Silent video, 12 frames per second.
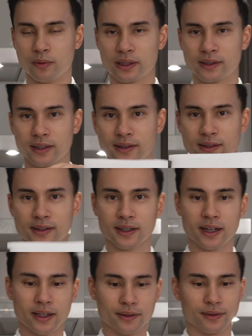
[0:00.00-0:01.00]
what's
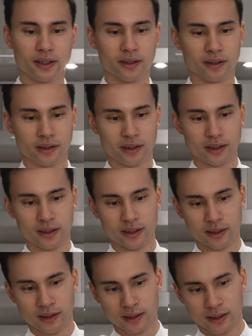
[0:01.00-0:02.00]
inside of here
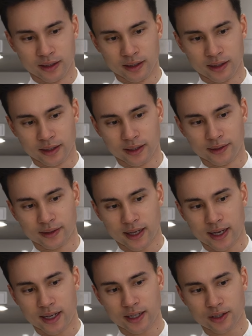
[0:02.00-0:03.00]
is
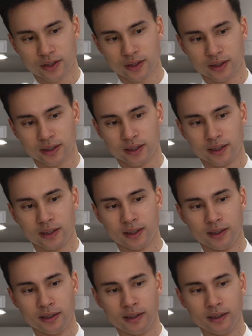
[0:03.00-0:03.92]
actually